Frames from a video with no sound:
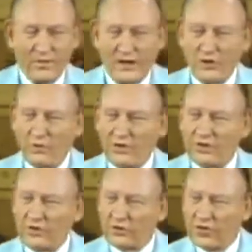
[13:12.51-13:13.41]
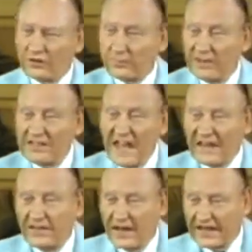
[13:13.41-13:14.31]
You read the New Testament. He
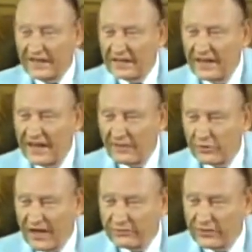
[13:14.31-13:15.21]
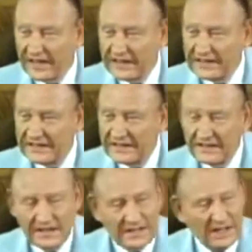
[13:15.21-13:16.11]
acted like it ever after that.
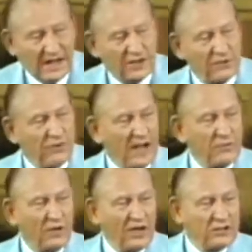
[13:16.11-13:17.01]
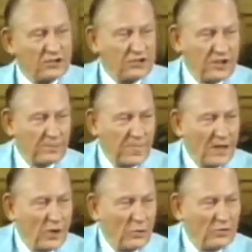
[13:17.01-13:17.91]
He had a divine relationship
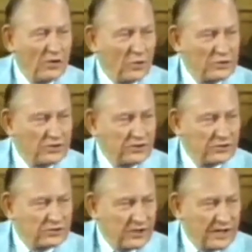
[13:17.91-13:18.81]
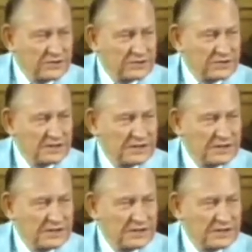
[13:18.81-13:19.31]
with the Lord Jesus Christ.